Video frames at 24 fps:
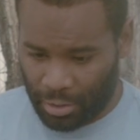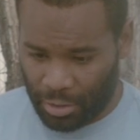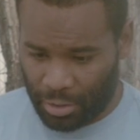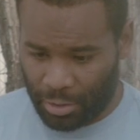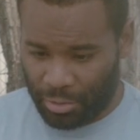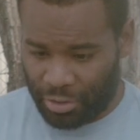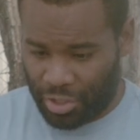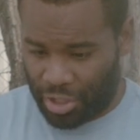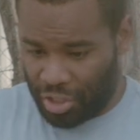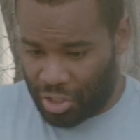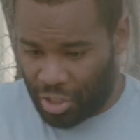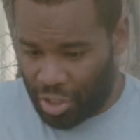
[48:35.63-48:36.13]
You
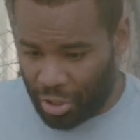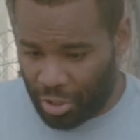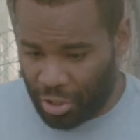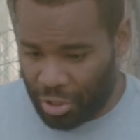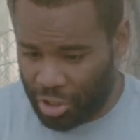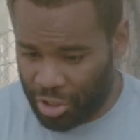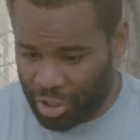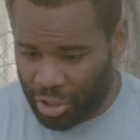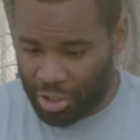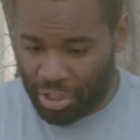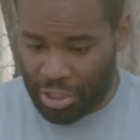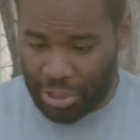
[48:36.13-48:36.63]
don't just go
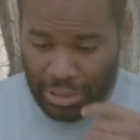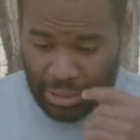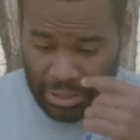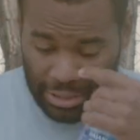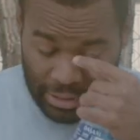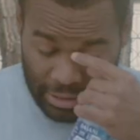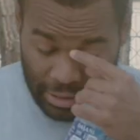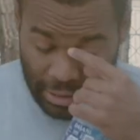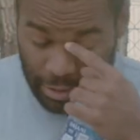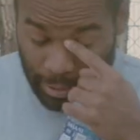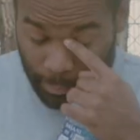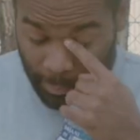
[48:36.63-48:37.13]
to church and
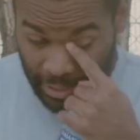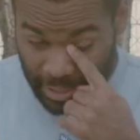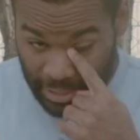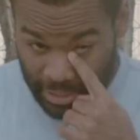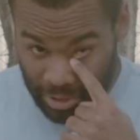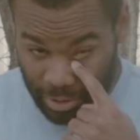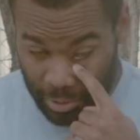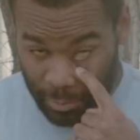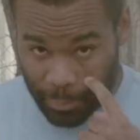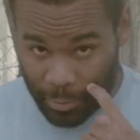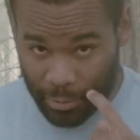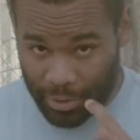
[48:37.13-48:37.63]
listen to the
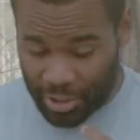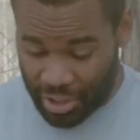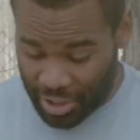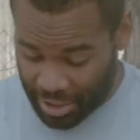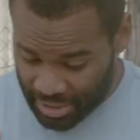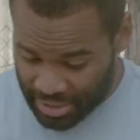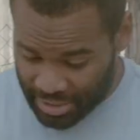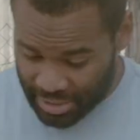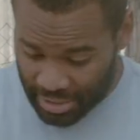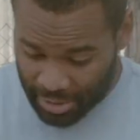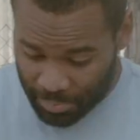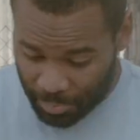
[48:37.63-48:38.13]
pastor preach.
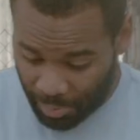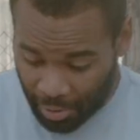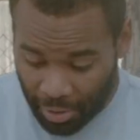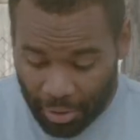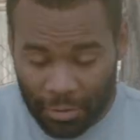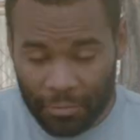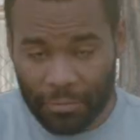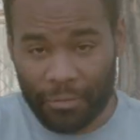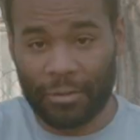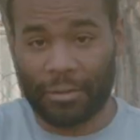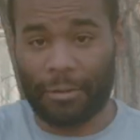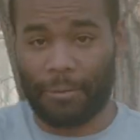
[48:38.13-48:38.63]
Yes, that's
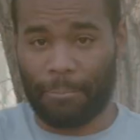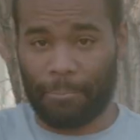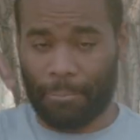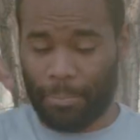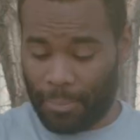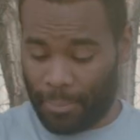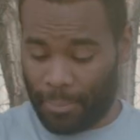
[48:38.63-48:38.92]
part of it.